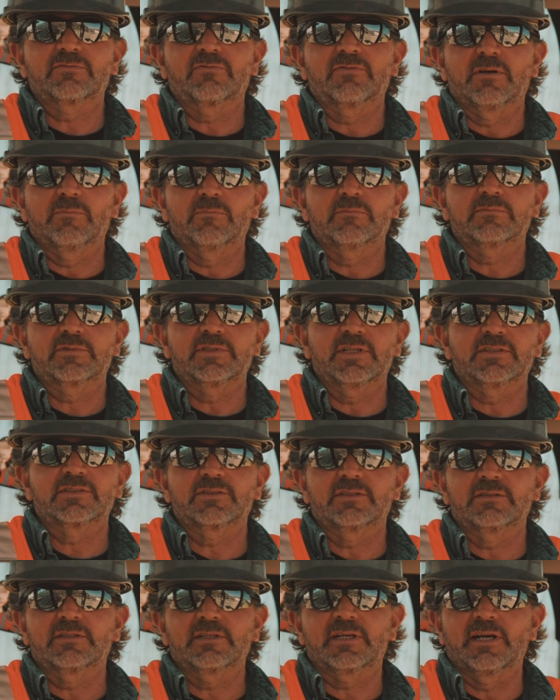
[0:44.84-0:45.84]
from
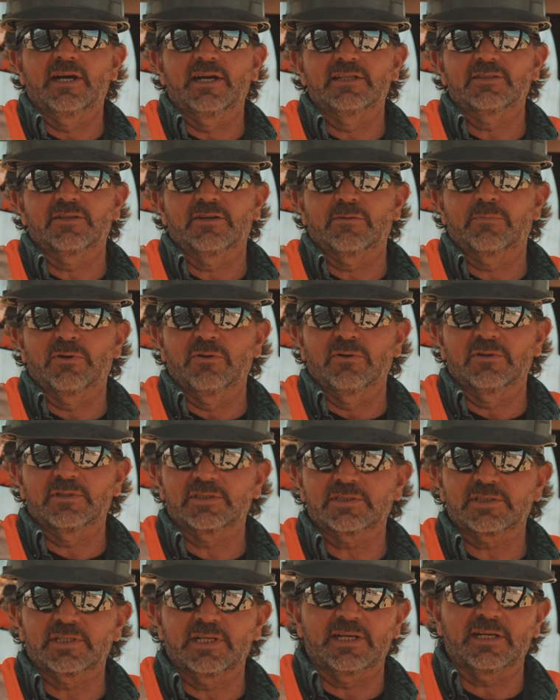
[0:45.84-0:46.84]
just the guys that are pulling
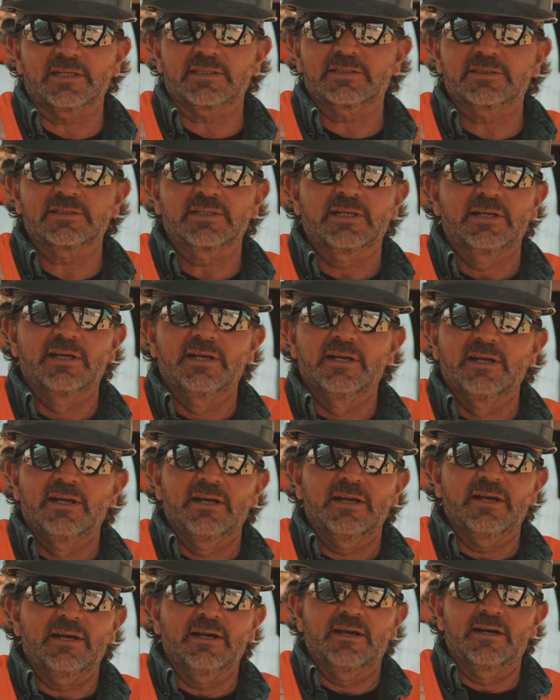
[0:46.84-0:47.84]
the sticks.
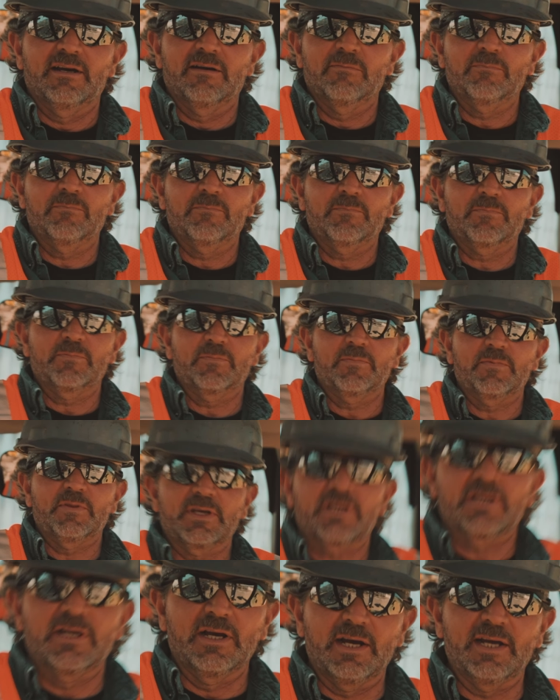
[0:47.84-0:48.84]

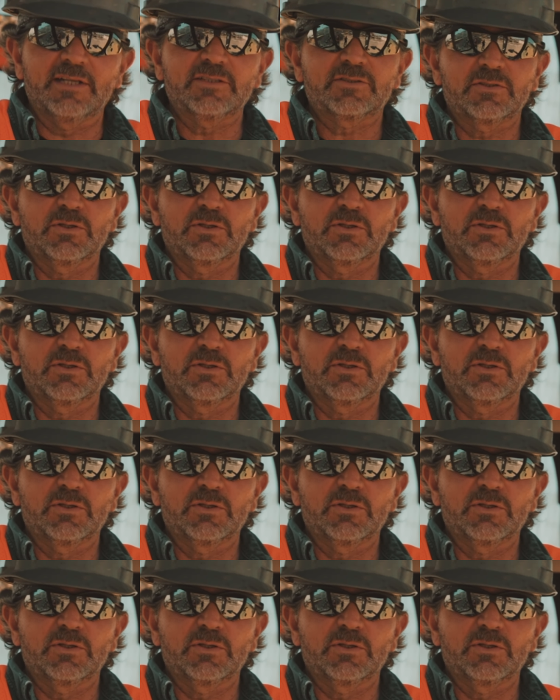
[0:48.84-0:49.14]
The guys